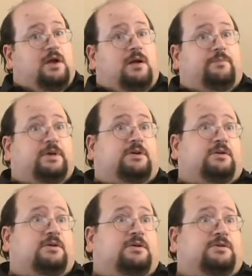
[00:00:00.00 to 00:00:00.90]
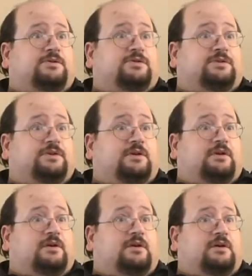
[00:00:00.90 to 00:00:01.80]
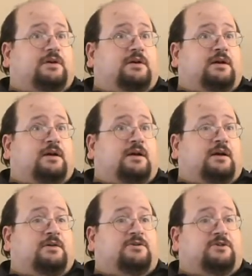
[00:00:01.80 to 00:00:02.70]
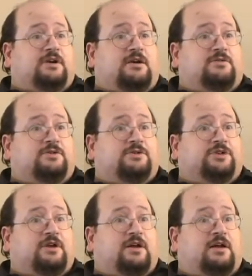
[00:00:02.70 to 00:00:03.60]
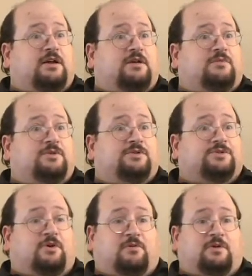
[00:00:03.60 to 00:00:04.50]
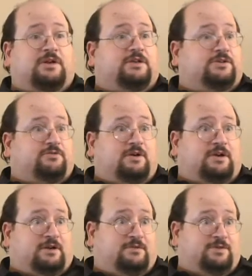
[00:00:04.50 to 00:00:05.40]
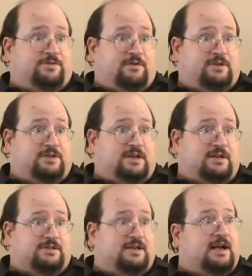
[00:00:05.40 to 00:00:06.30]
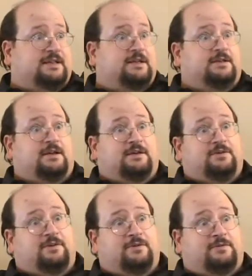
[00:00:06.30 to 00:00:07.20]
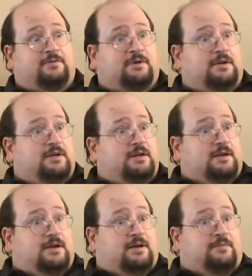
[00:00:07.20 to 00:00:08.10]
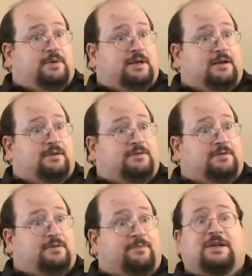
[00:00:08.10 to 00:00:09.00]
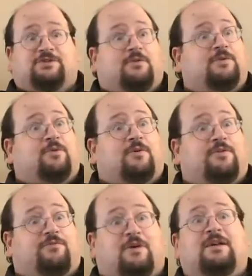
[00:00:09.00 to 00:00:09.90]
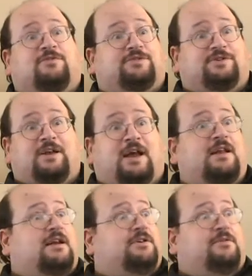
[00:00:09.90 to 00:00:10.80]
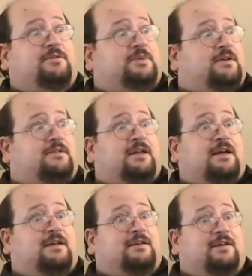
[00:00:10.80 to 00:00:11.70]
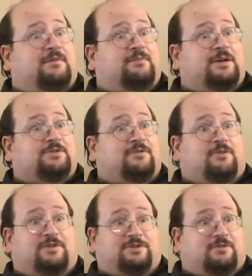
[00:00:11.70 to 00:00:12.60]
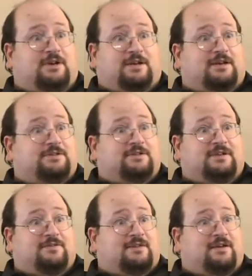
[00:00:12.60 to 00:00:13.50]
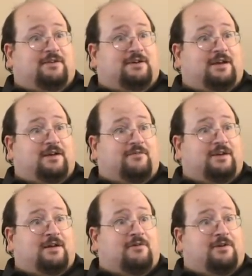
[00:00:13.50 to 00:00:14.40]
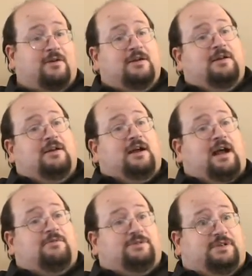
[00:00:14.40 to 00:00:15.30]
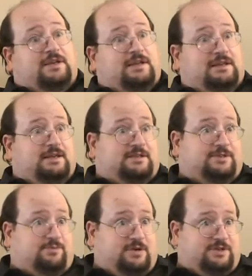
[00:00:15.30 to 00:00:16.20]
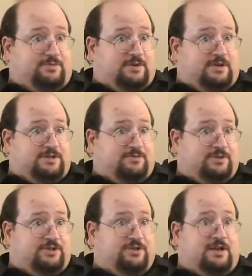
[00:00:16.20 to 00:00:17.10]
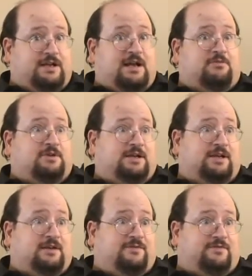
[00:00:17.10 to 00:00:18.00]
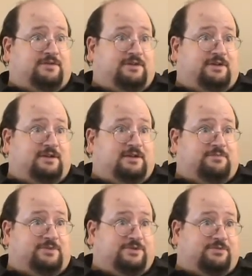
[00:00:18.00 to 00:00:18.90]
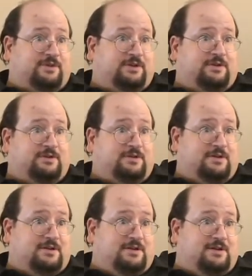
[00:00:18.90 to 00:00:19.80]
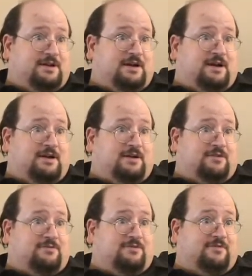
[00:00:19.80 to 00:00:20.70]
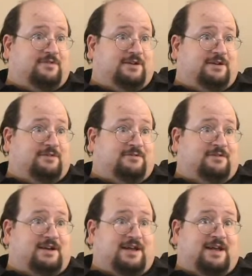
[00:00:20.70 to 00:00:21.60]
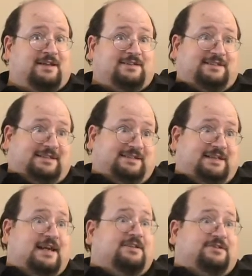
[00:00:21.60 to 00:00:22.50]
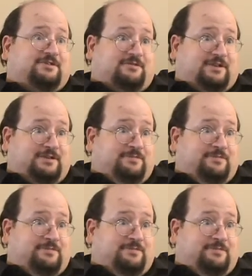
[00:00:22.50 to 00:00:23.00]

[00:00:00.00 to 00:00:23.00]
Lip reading: Because Hunter College was already a drain. It was very taxing. I did not know about the Metro North rail system. Had I known about that, I mean, Metro North is great. It gets you downtown in a half an hour. I was taking the express bus, which took an hour and a half to get between Riverdale and 68th Street.